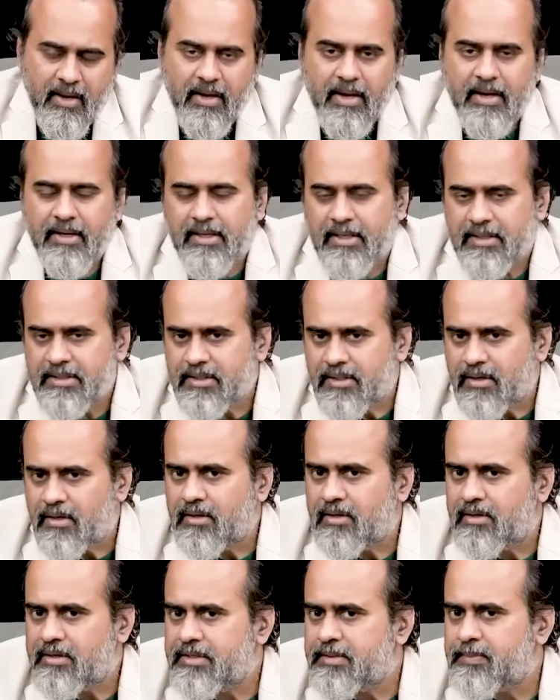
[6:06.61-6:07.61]
It does
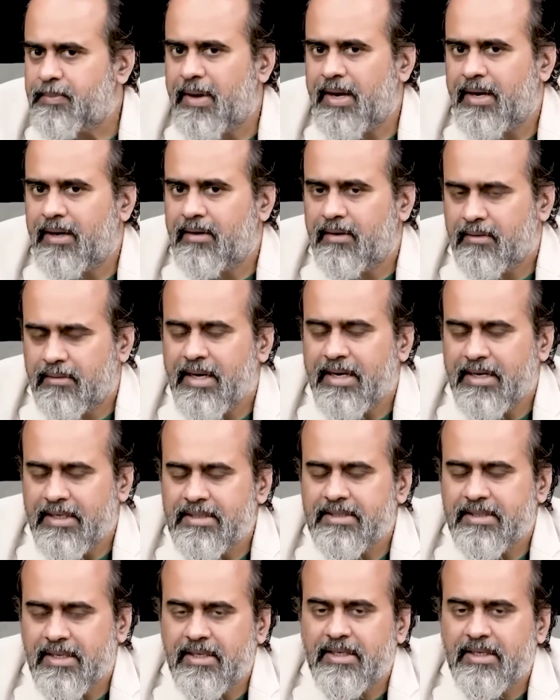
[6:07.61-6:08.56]
not respect, that is,